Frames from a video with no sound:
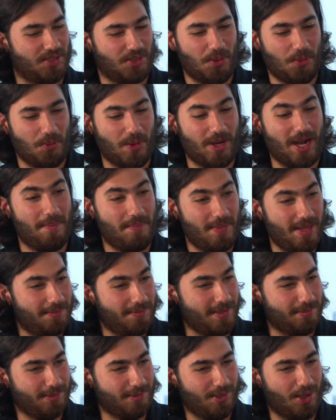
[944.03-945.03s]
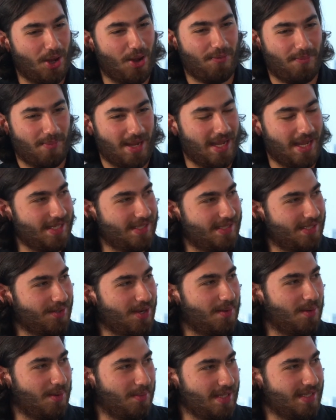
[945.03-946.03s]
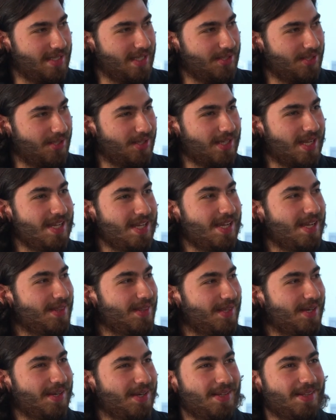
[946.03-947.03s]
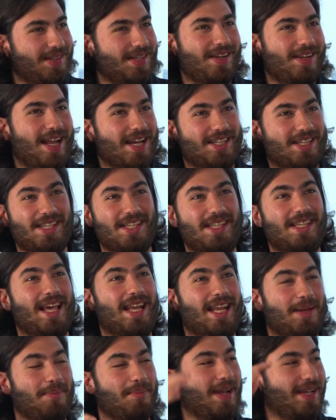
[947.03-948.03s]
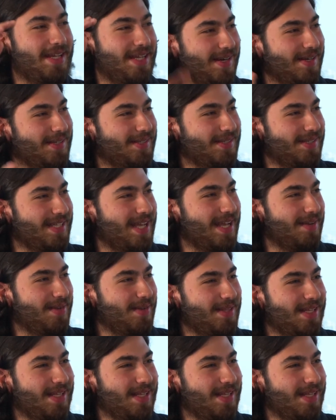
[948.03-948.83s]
So when I meet people off my Instagram and my TikTok, they're like yelling my characters at me.